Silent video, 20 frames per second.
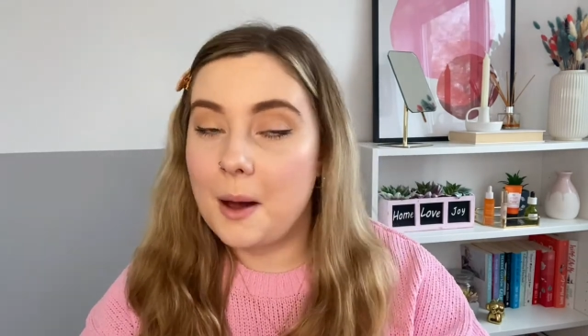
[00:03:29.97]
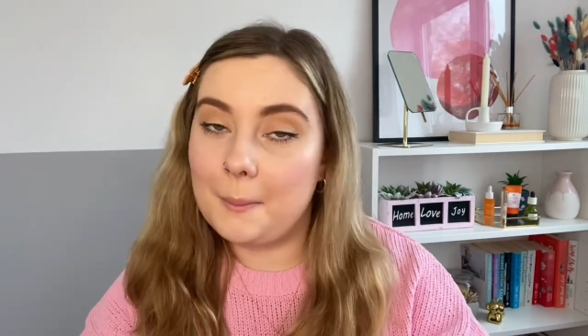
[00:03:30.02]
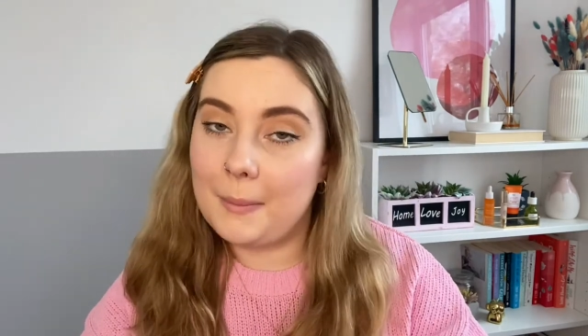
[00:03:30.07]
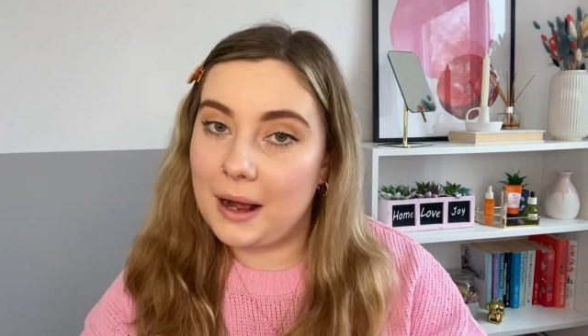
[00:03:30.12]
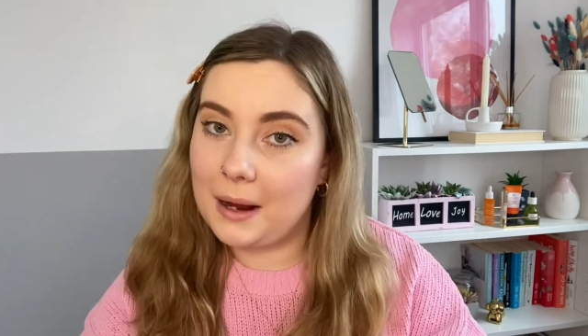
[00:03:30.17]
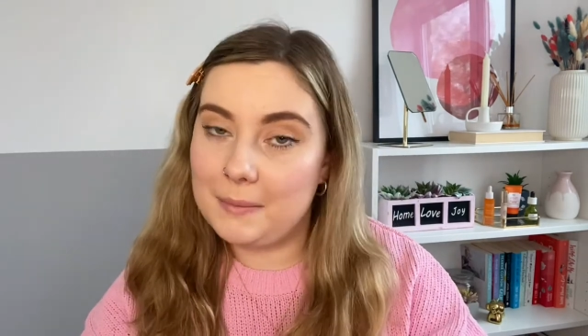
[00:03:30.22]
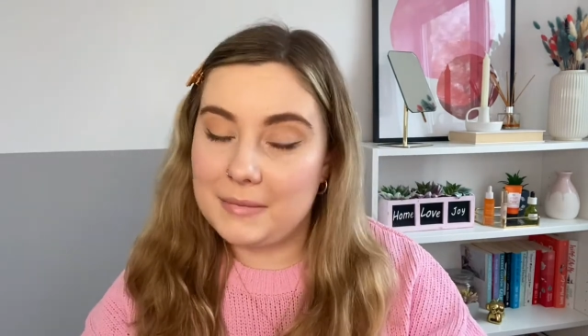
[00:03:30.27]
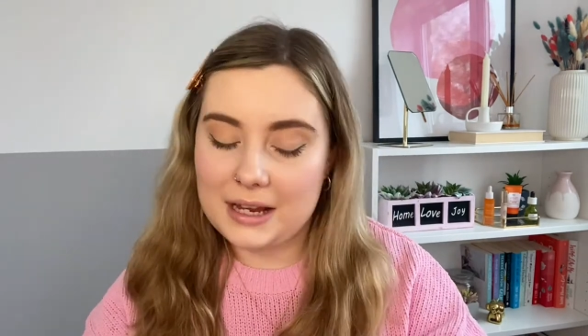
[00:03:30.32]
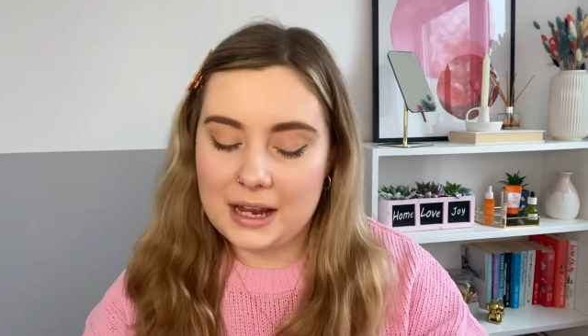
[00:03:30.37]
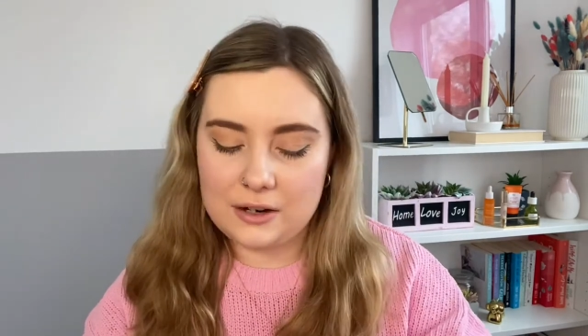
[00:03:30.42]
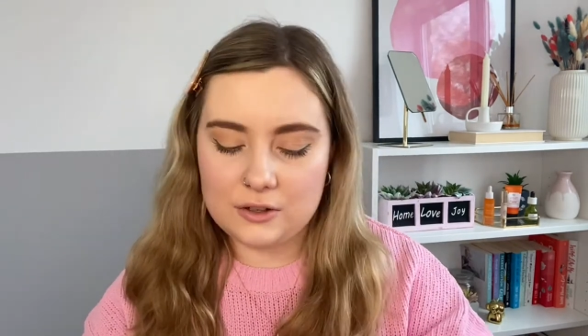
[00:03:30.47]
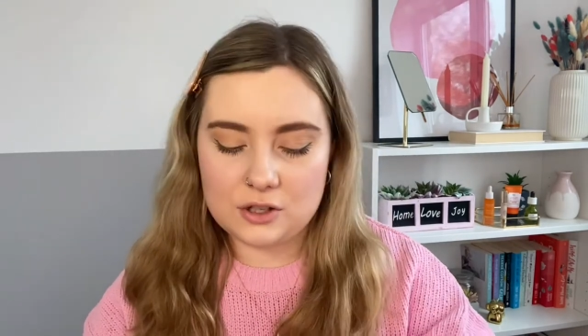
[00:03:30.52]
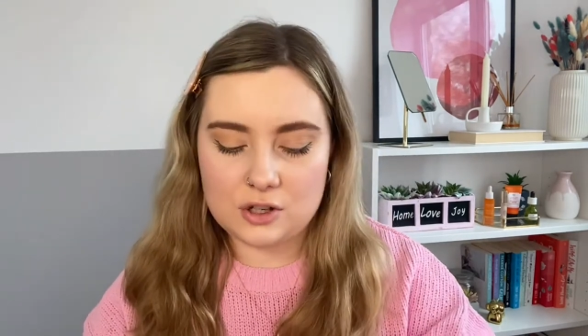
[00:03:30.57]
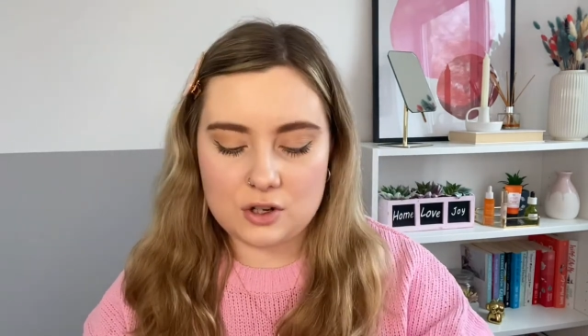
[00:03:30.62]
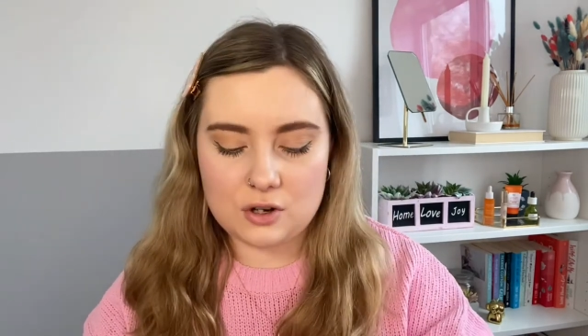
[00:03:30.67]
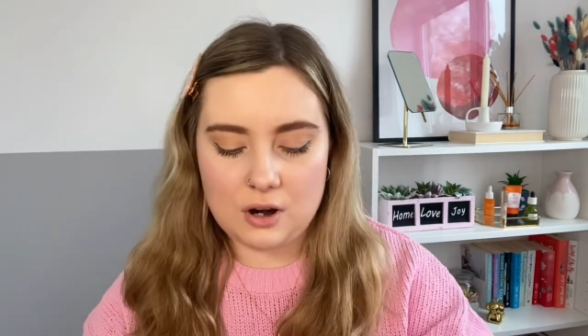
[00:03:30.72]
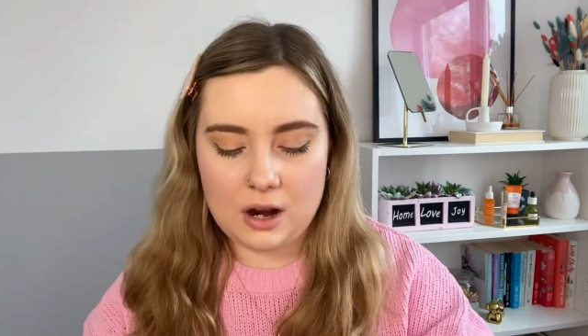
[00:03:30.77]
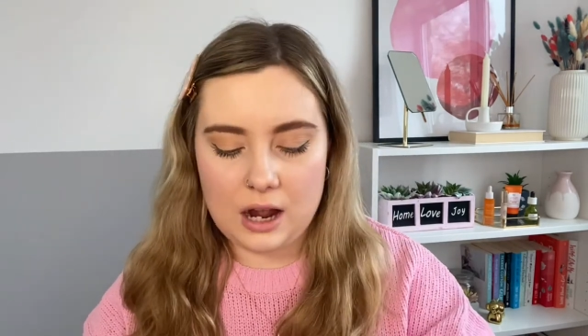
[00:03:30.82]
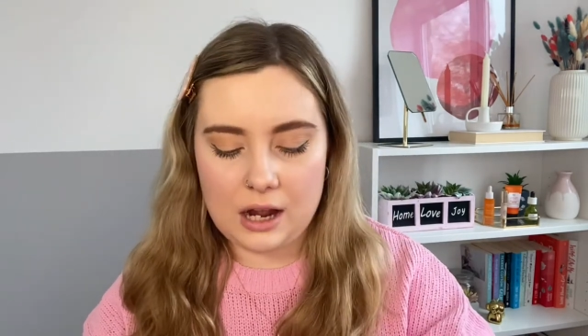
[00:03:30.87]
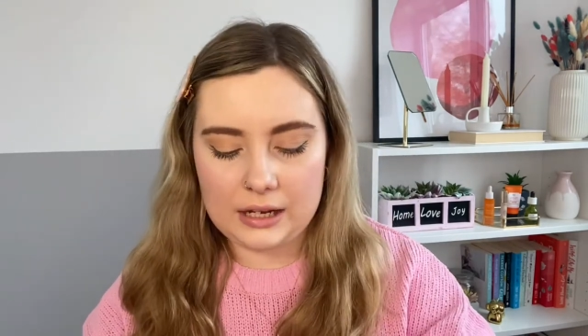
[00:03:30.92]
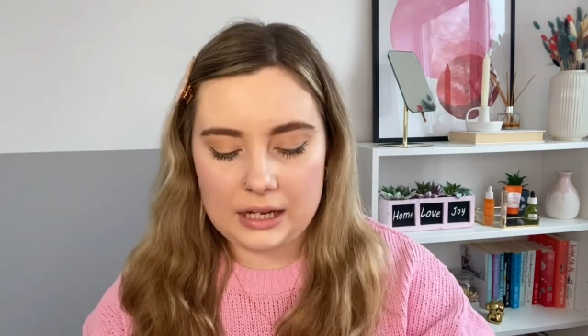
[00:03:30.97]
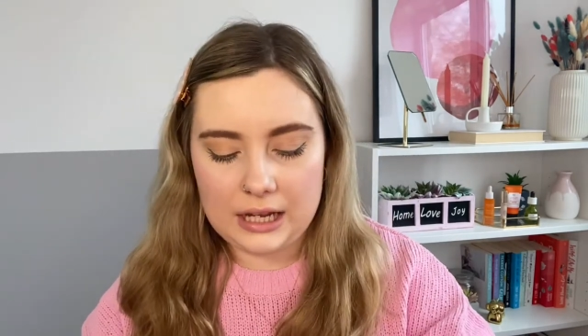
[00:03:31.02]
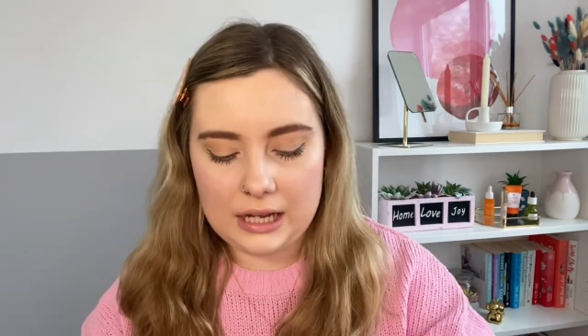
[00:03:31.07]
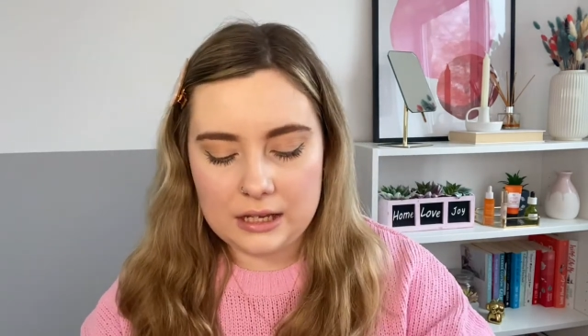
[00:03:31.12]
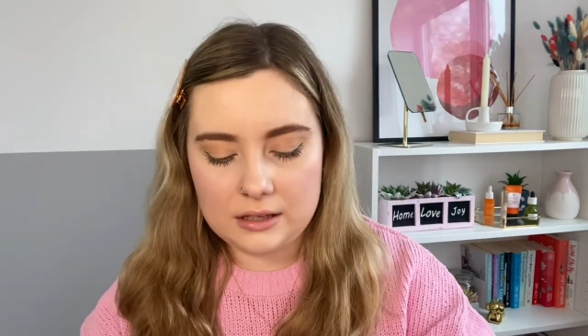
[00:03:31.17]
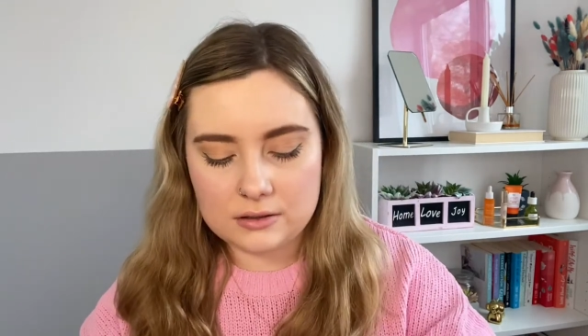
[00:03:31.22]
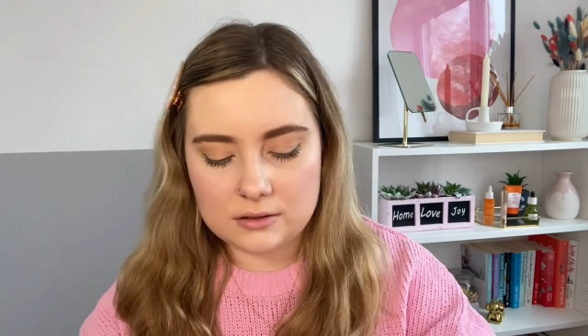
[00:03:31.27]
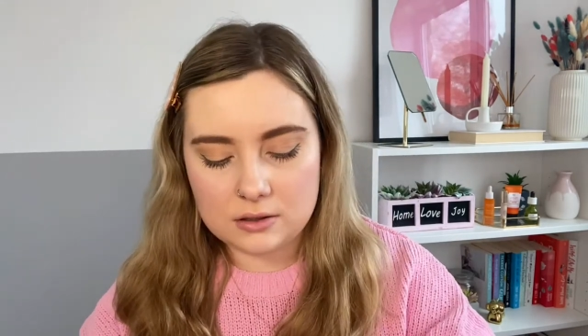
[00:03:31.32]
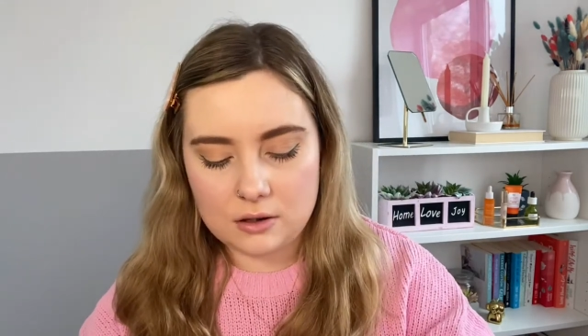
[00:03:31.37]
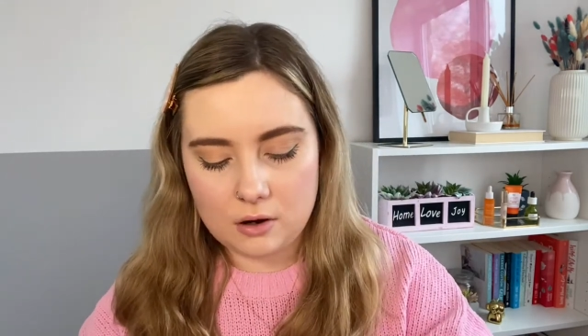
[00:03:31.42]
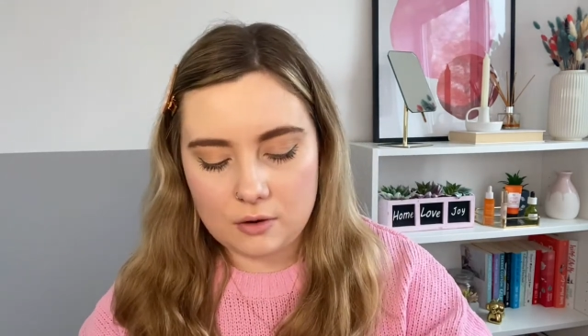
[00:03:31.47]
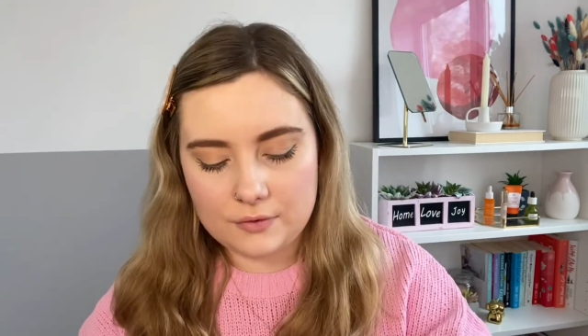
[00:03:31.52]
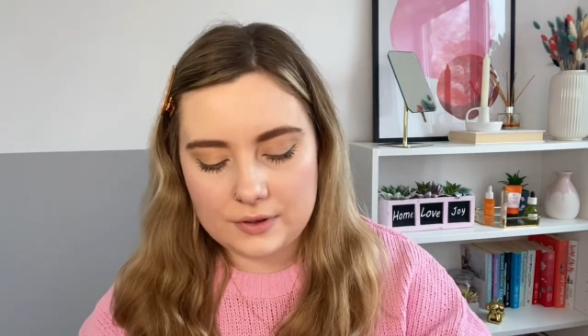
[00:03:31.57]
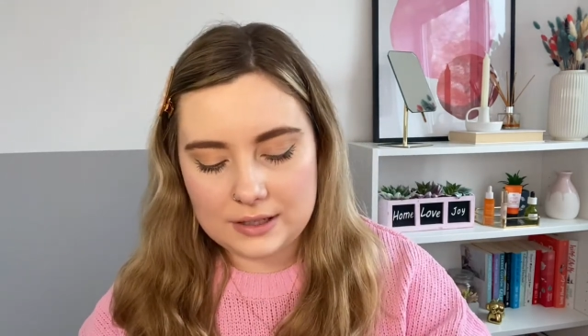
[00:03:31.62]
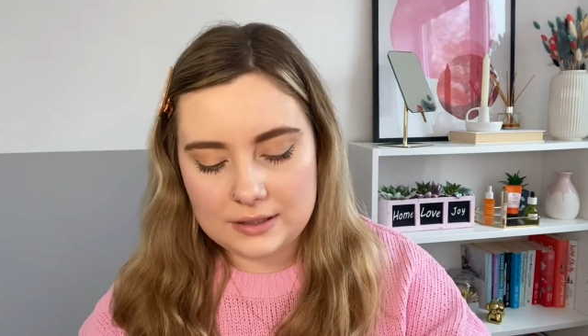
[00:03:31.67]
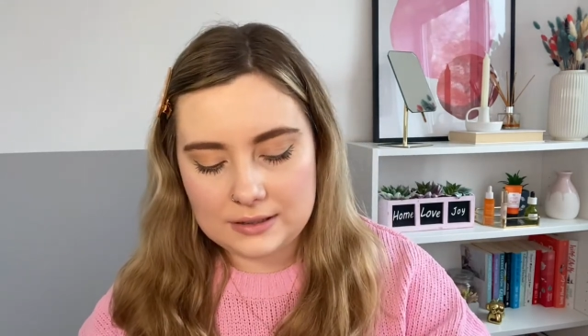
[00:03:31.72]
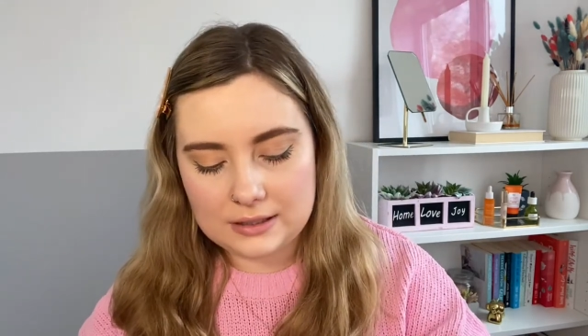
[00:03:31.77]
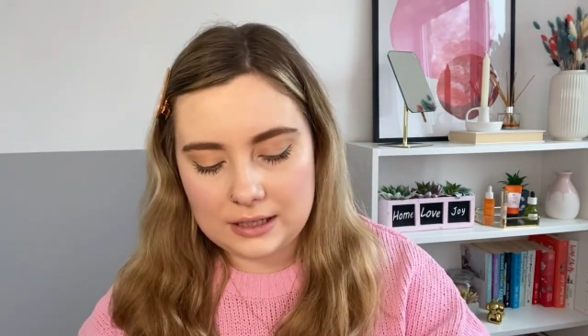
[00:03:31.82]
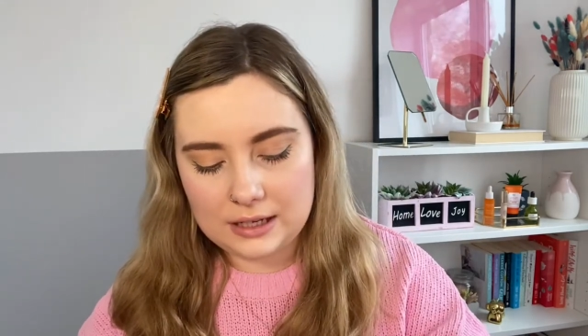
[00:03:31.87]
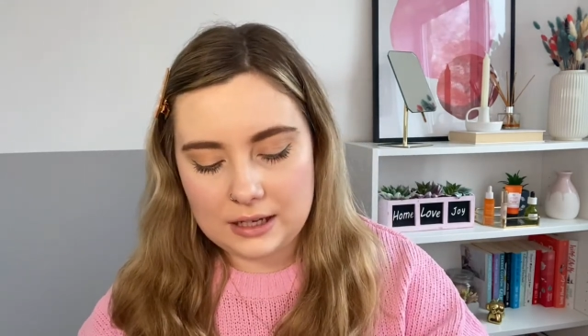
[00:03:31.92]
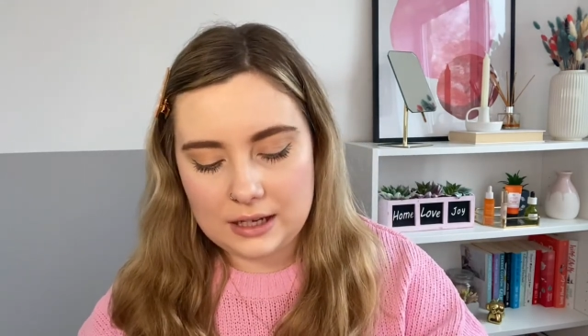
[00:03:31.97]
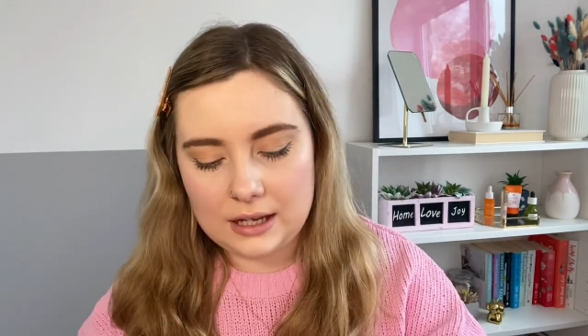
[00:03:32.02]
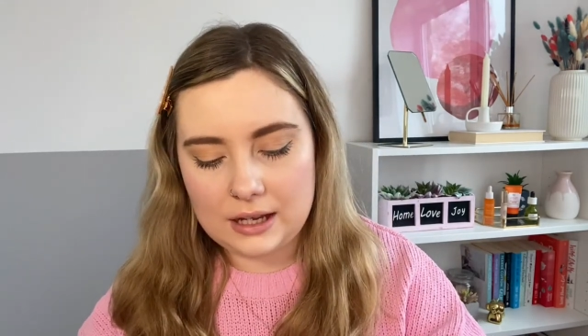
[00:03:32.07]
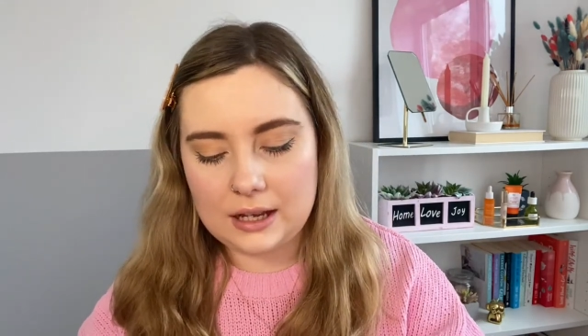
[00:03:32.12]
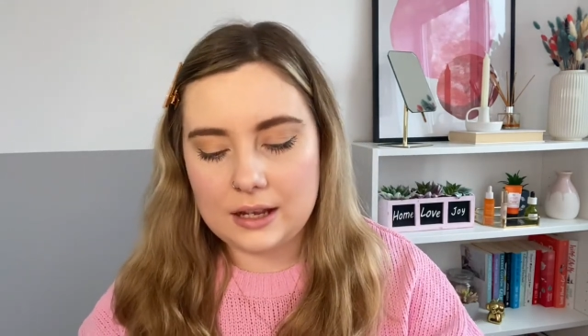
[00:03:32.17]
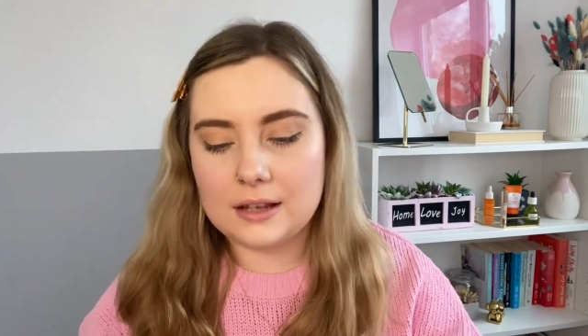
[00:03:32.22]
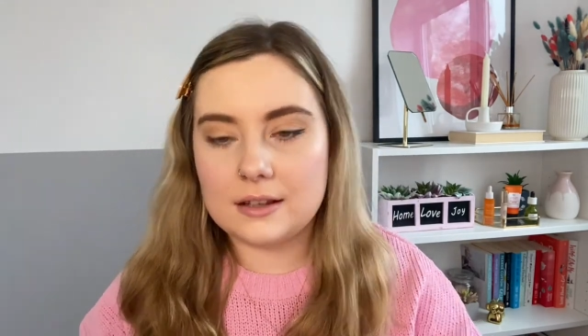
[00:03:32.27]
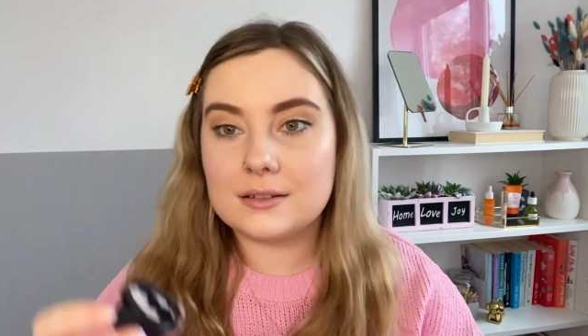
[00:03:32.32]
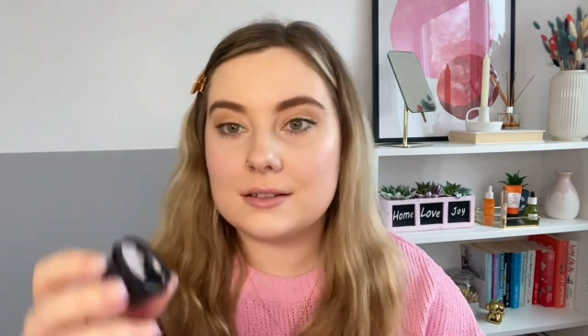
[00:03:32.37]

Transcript: but I'm yet to try it so obviously it